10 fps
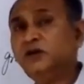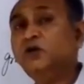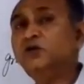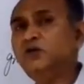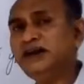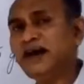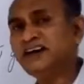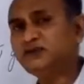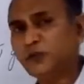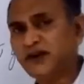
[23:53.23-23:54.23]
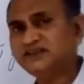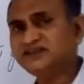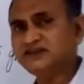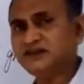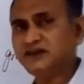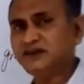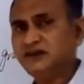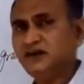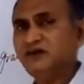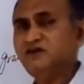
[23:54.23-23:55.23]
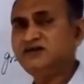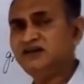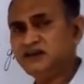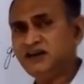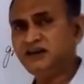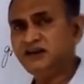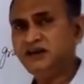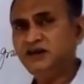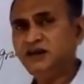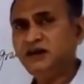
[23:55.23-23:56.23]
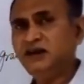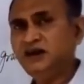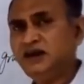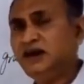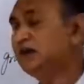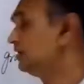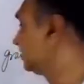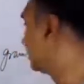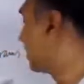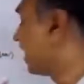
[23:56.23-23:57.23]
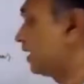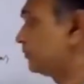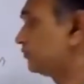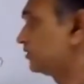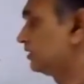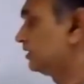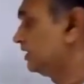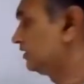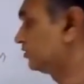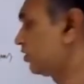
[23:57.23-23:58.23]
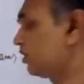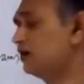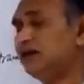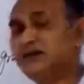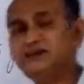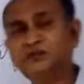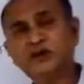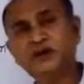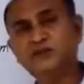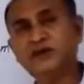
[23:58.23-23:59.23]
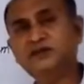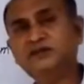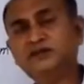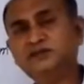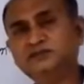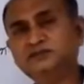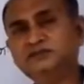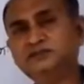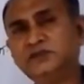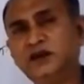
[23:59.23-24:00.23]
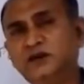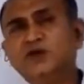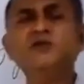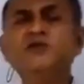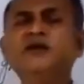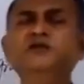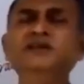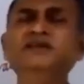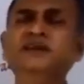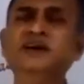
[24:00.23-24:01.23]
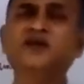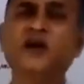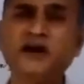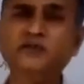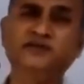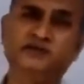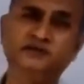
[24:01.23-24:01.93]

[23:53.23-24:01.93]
When expressed, when written in grams, it is called its molar mass. Molar mass means in grams.